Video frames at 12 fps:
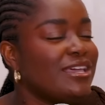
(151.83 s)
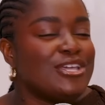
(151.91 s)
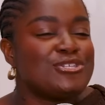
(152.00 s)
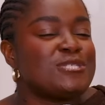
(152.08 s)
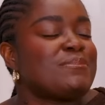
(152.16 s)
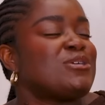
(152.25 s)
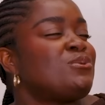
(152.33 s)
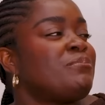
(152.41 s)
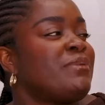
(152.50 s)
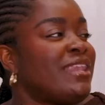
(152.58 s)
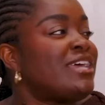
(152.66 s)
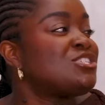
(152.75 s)
just makes you a
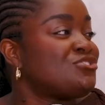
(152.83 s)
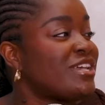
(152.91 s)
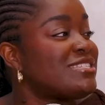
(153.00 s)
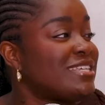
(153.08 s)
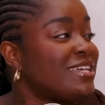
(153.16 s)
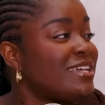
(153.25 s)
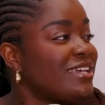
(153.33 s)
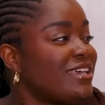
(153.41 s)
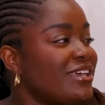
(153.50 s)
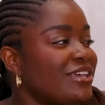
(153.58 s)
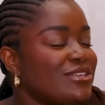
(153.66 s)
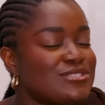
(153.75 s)
bit less stressy.
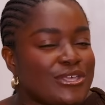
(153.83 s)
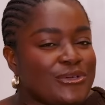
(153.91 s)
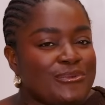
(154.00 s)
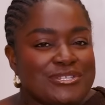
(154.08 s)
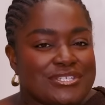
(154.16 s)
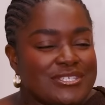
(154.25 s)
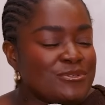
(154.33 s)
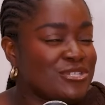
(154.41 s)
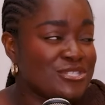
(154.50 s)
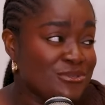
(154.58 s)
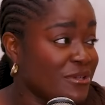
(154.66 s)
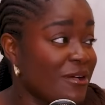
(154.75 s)
So we're
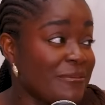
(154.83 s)
just doing our